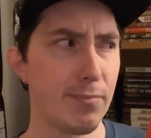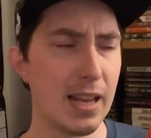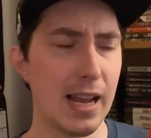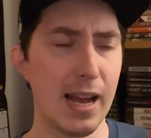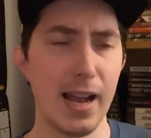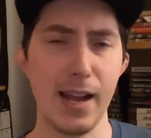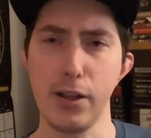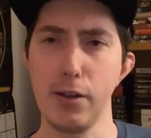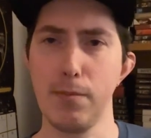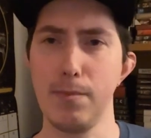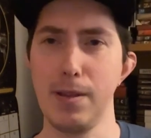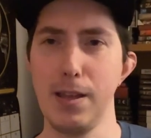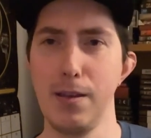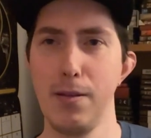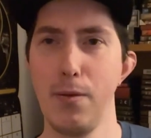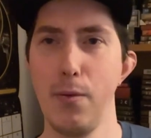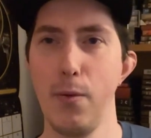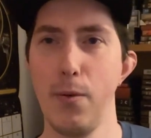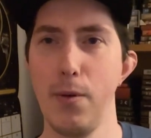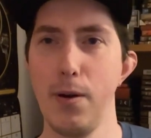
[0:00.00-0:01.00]
I could be
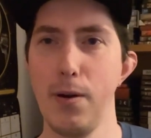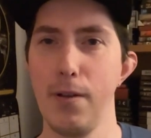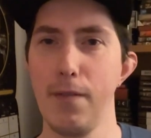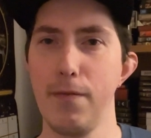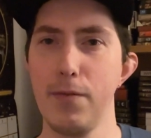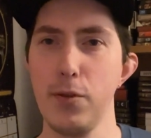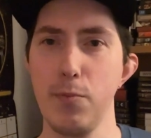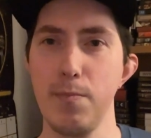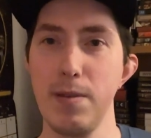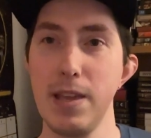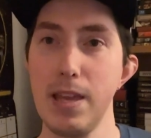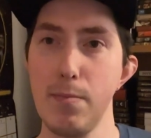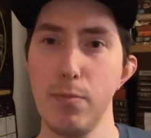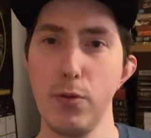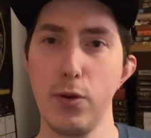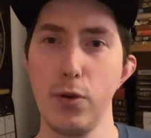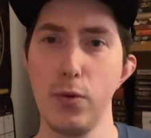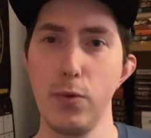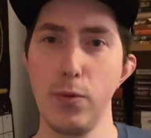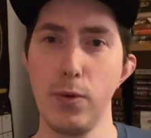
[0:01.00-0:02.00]
one of the few
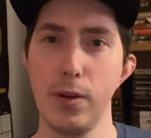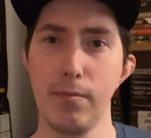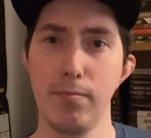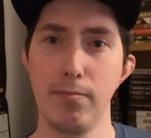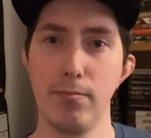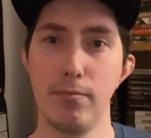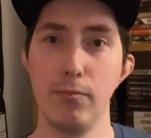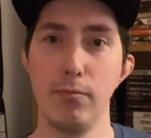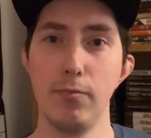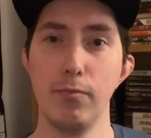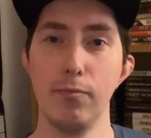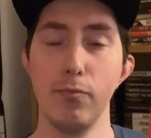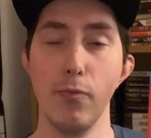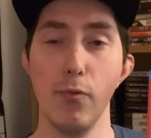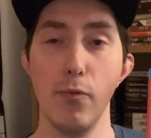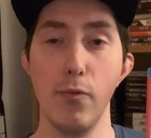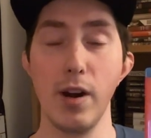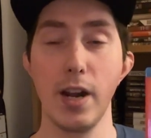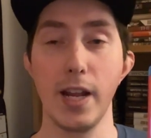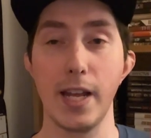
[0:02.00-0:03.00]
people who would
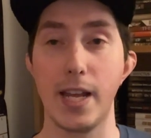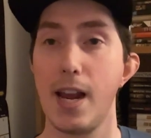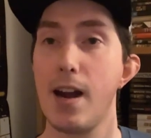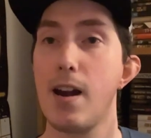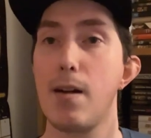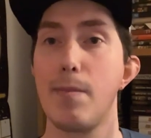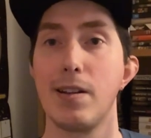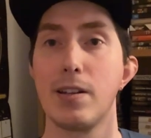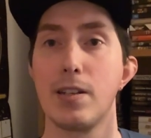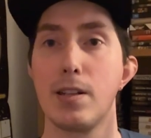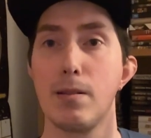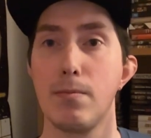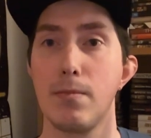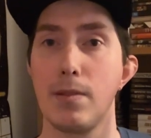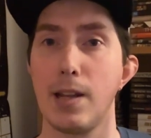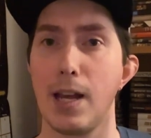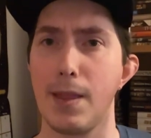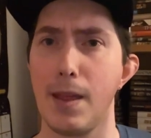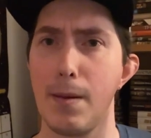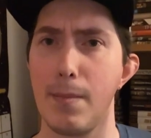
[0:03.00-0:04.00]
really care about something
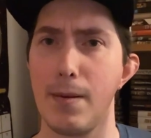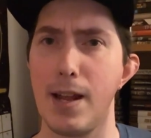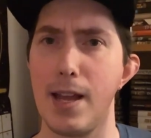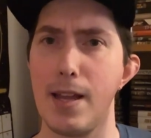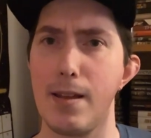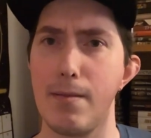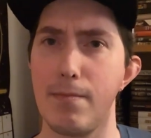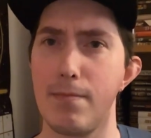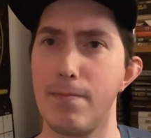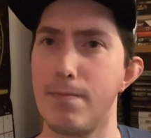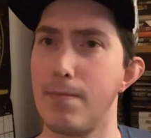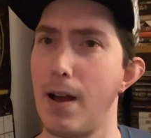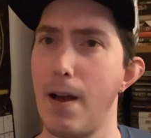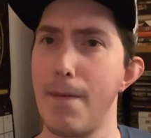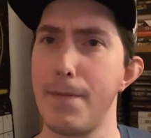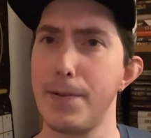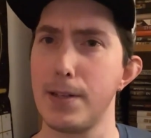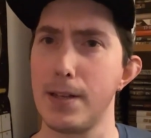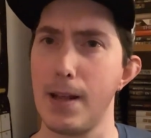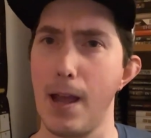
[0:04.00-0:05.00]
like that, but I'm
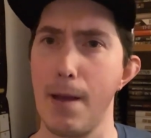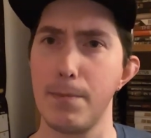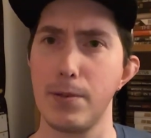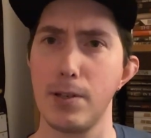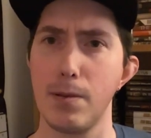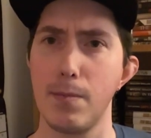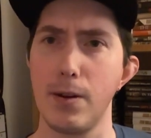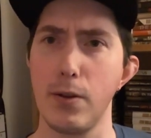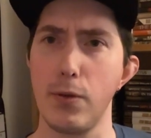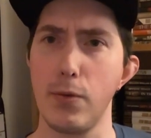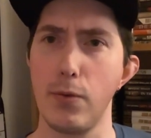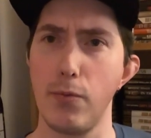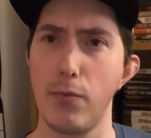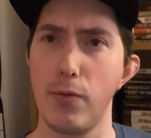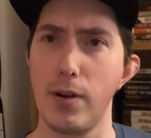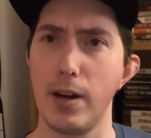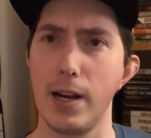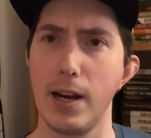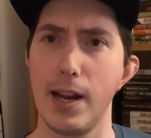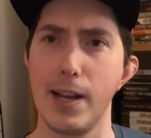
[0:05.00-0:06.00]
somebody who
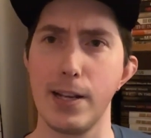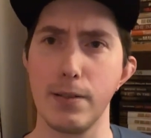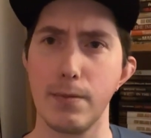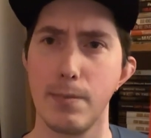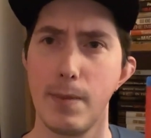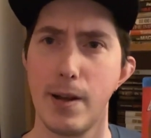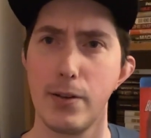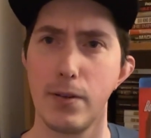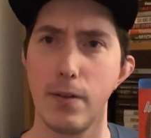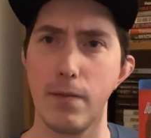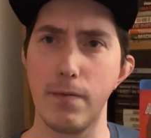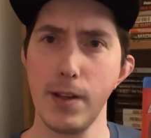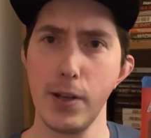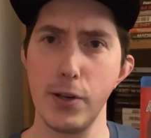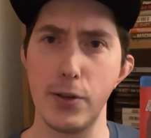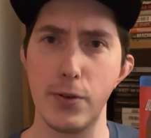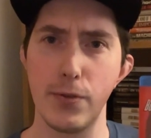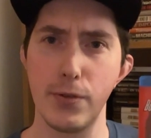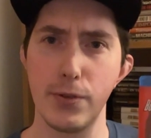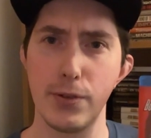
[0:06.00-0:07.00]
really likes special
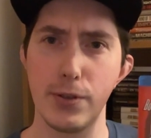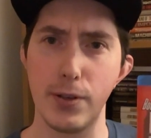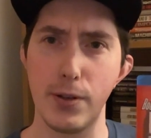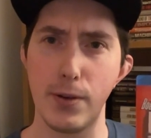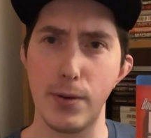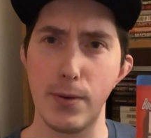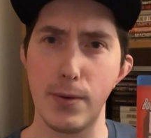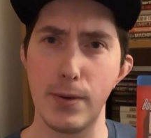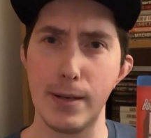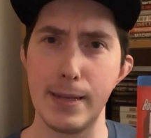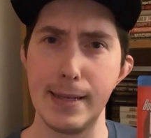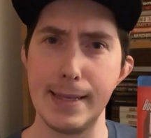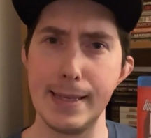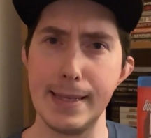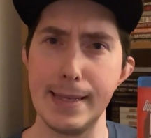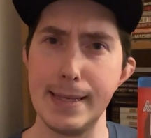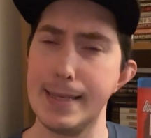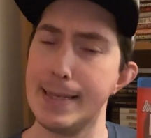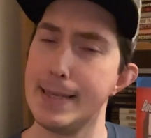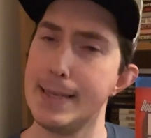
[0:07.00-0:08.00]
features, so
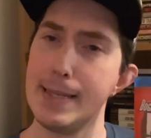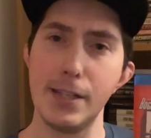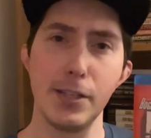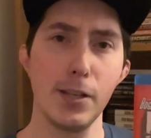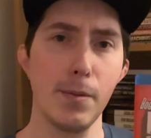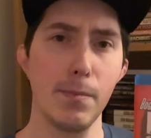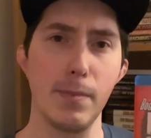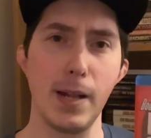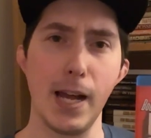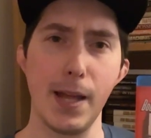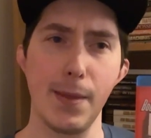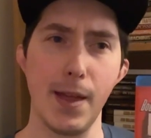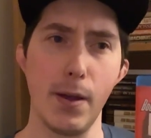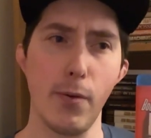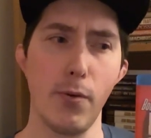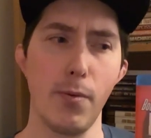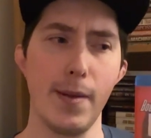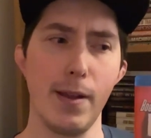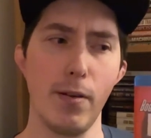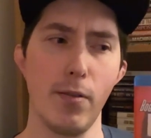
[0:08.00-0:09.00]
something like that
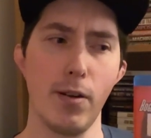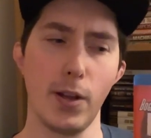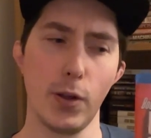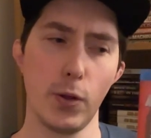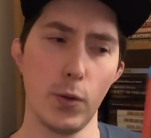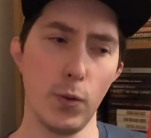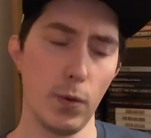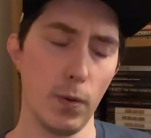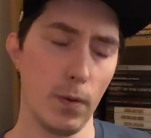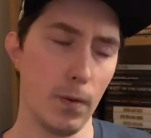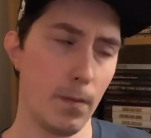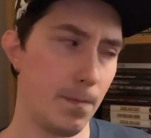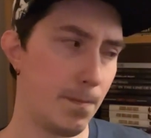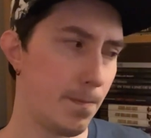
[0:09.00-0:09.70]
would be really cool.